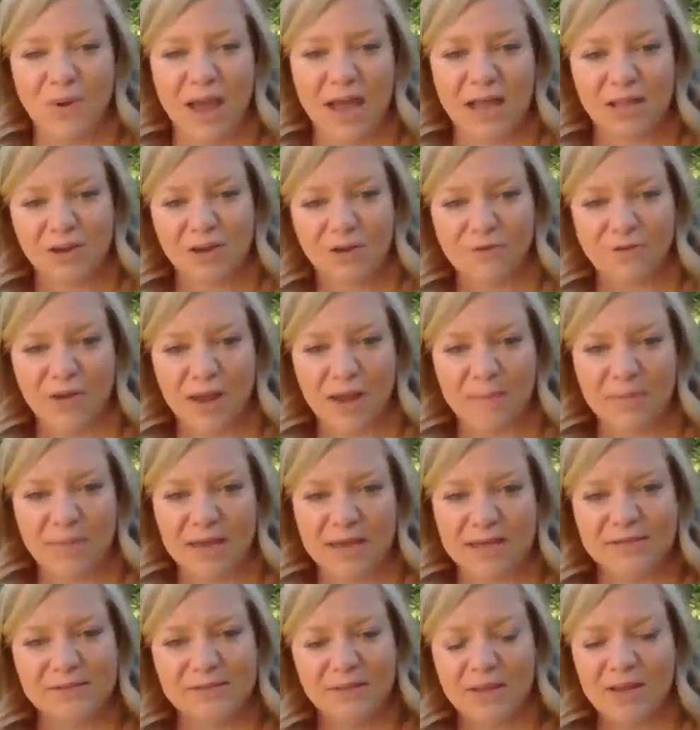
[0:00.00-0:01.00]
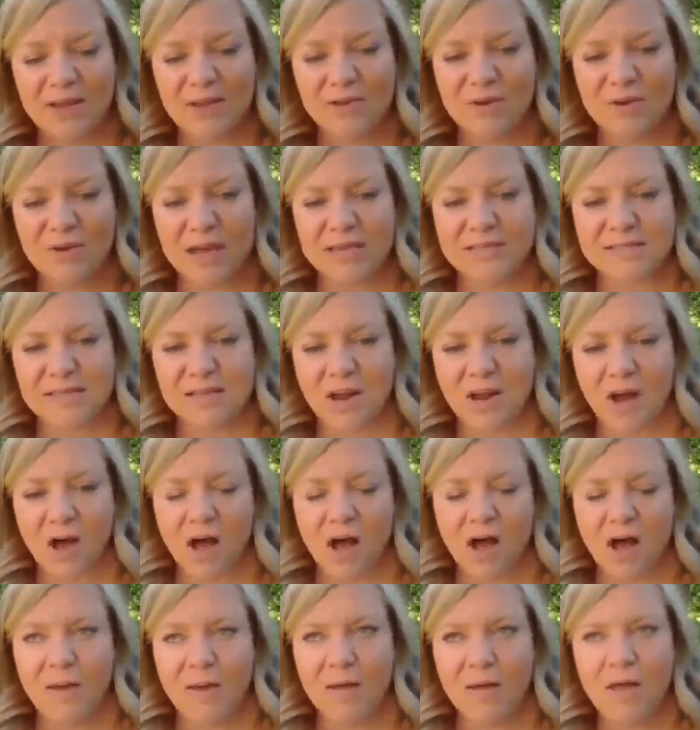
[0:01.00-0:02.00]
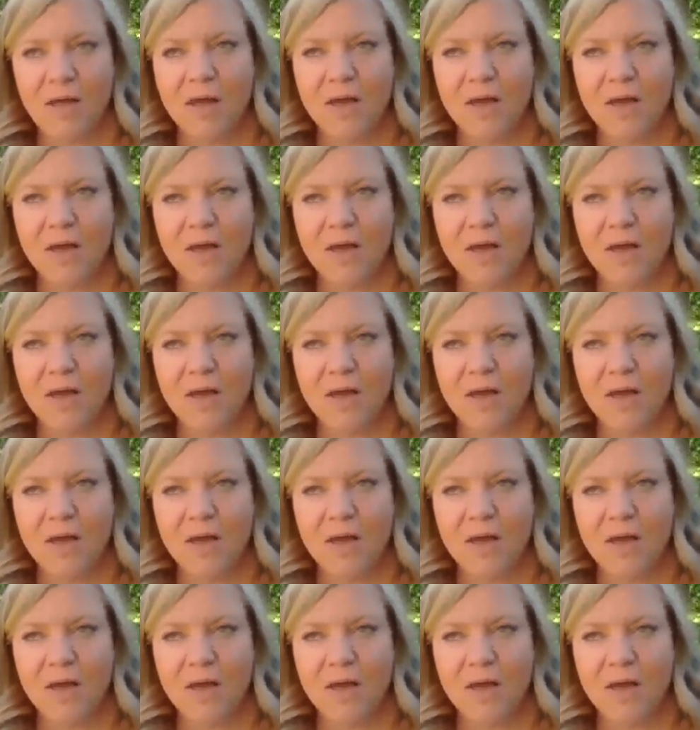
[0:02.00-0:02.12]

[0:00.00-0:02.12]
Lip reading: and your family so that you guys can all